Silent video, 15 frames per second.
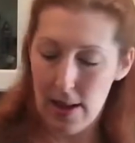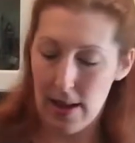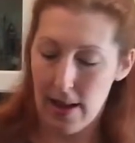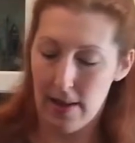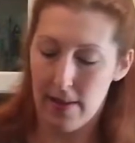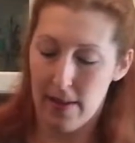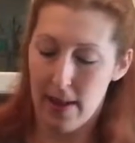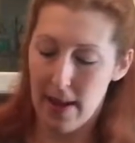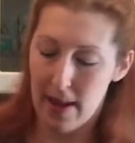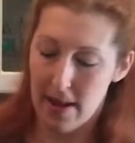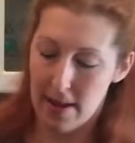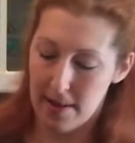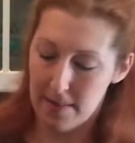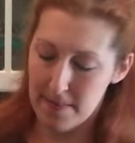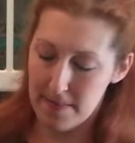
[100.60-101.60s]
And
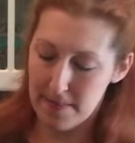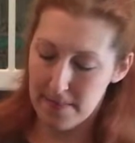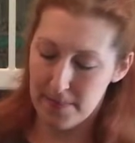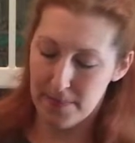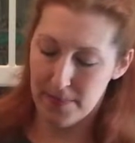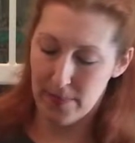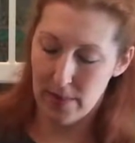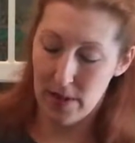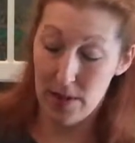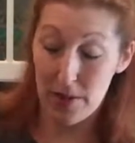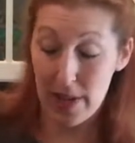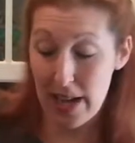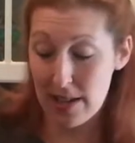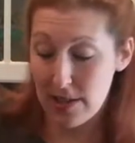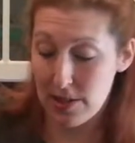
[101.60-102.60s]
then you
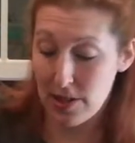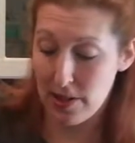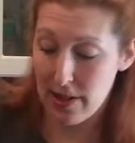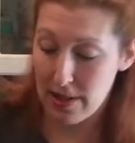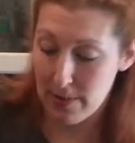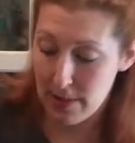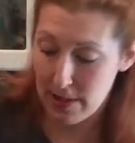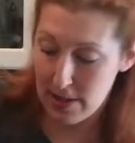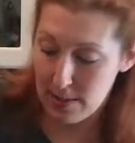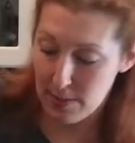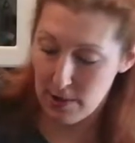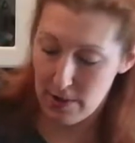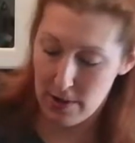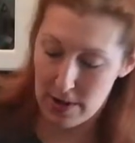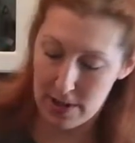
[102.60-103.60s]
can stir this with a
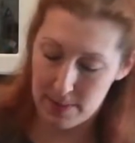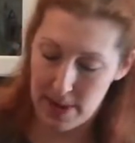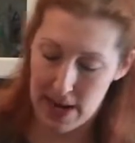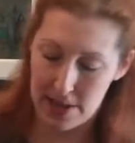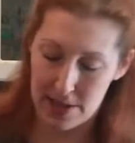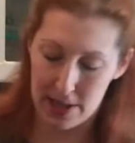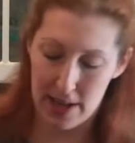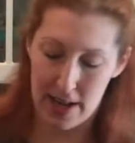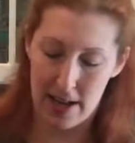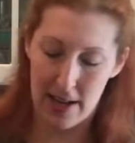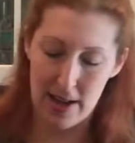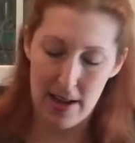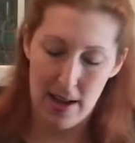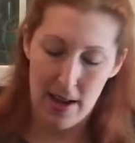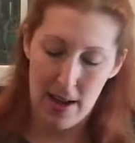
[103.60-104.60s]
spoon or a
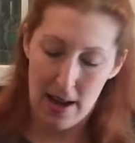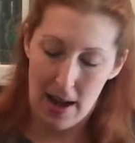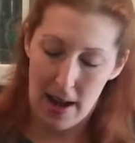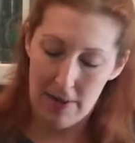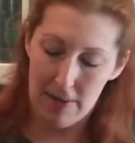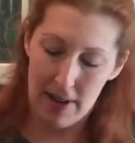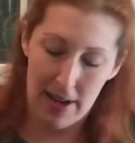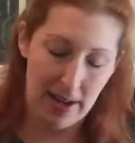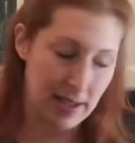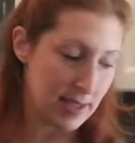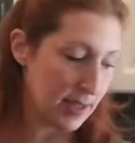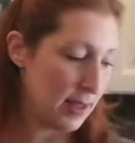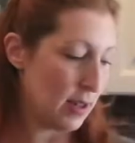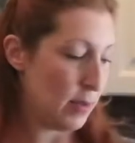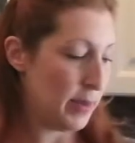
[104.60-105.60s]
spatula. I find it's
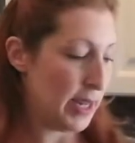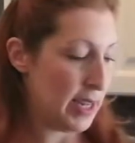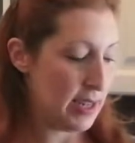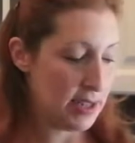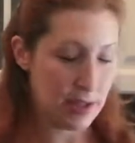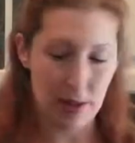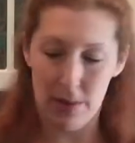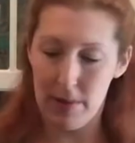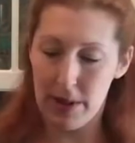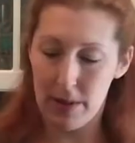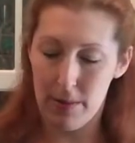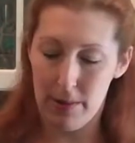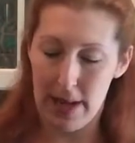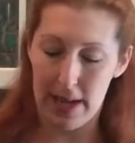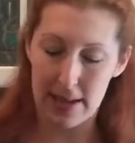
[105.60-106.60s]
a little bit easier with a
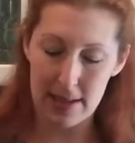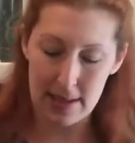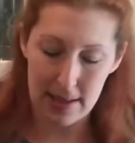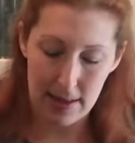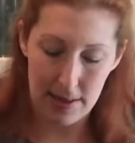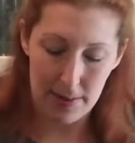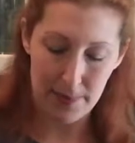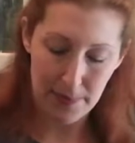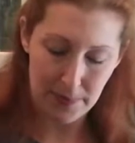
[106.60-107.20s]
whisk.